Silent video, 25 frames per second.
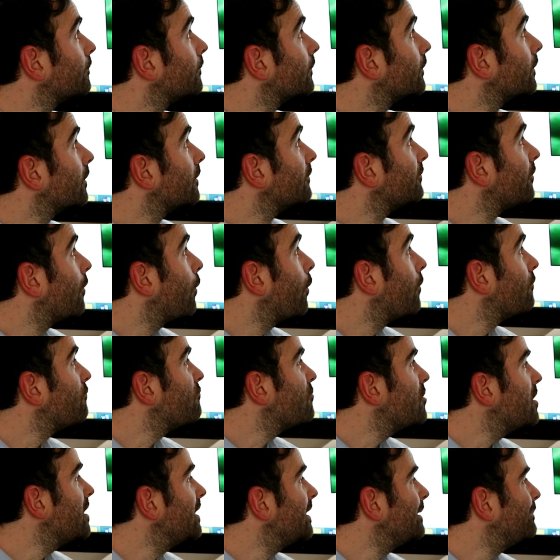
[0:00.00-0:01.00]
if I want
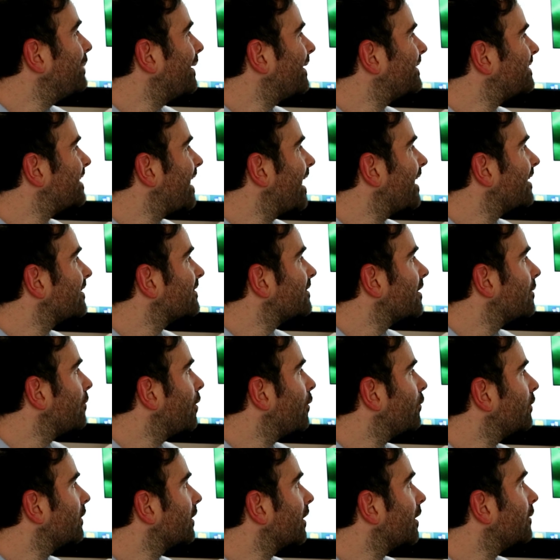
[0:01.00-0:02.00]
really big text, I might
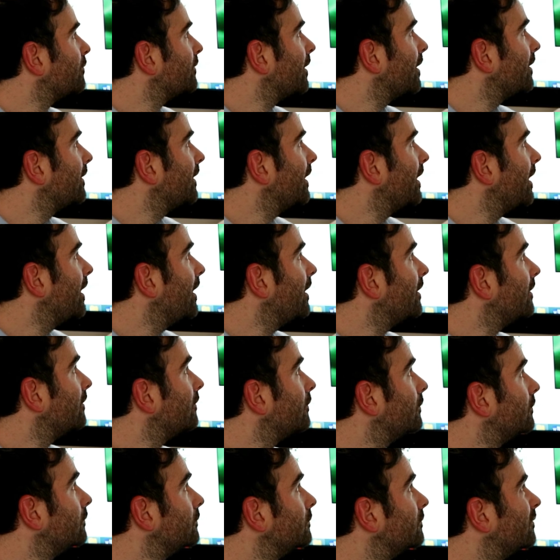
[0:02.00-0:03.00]
want to come down here.
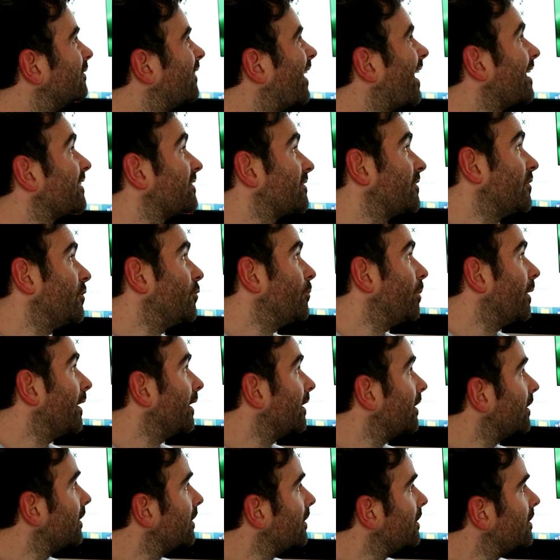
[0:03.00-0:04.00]
That's too big.
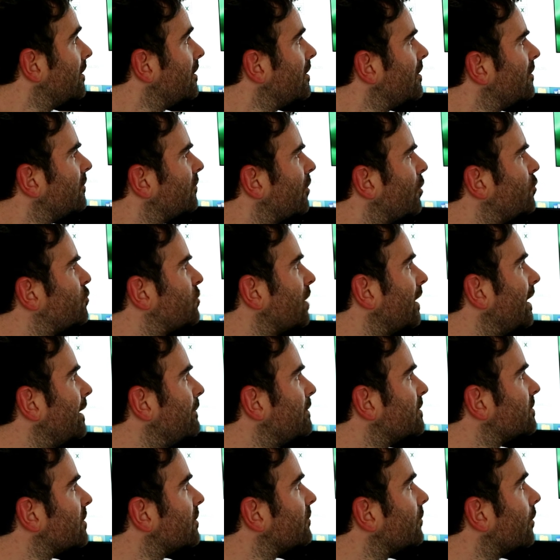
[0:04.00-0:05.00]
Too silly,
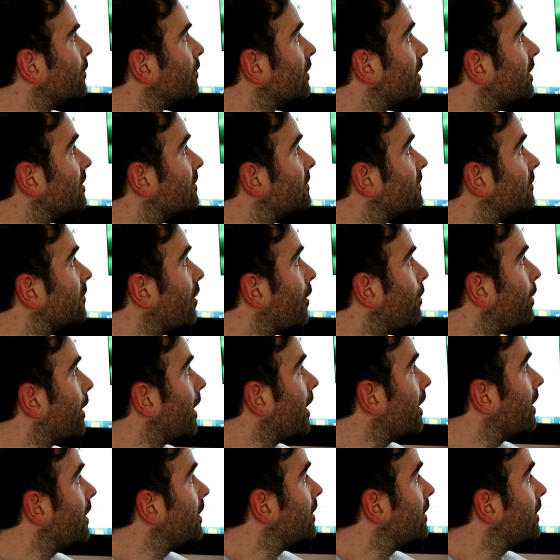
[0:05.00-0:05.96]
Mr. Tompkins, stop it.